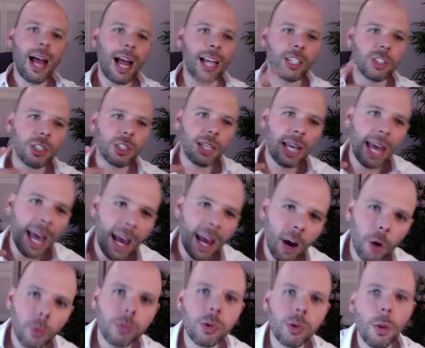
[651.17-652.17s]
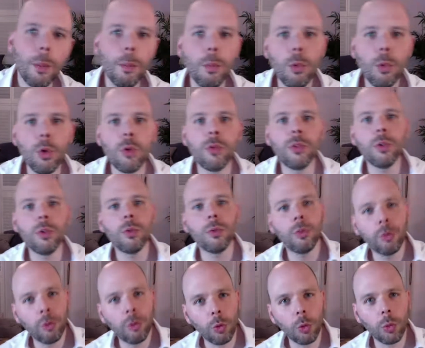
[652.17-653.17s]
actually helps move you
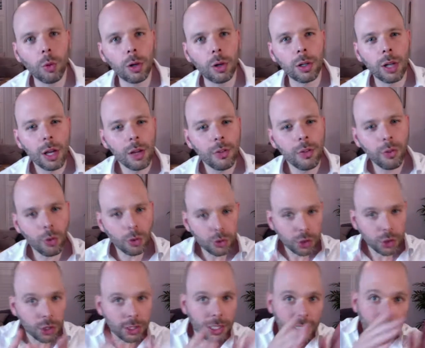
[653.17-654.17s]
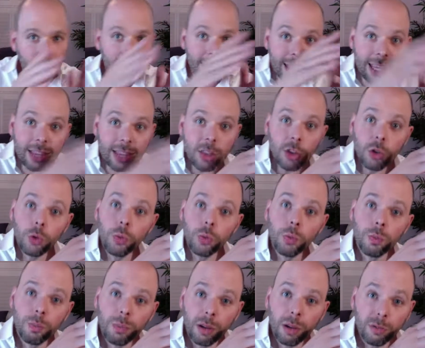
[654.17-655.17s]
forward, not just in that thing that
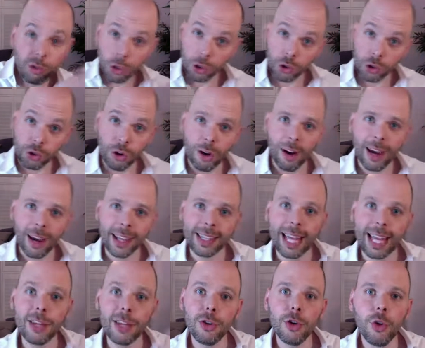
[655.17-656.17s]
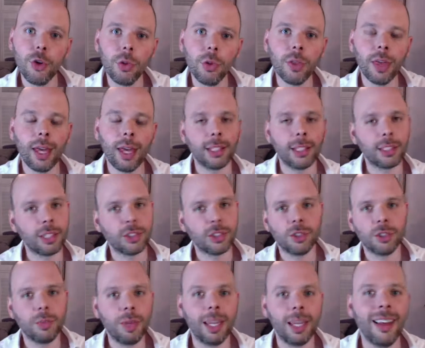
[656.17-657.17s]
you try, that new thing, such
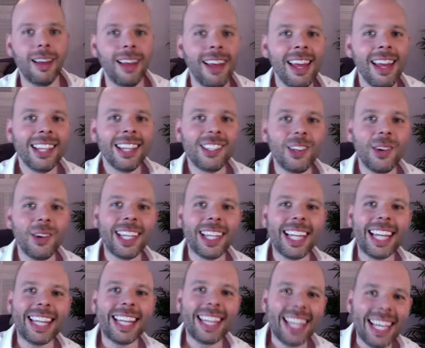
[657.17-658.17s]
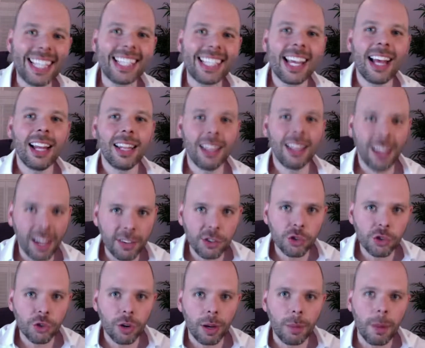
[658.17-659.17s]
as me doing this live
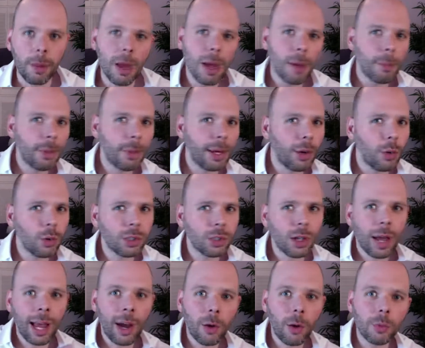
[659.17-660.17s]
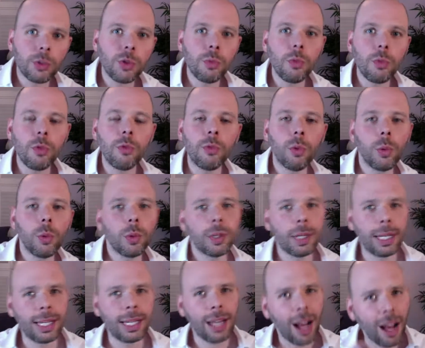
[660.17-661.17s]
stream, but it also helps you move
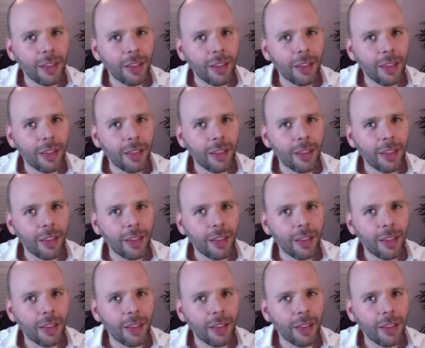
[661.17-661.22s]
forward in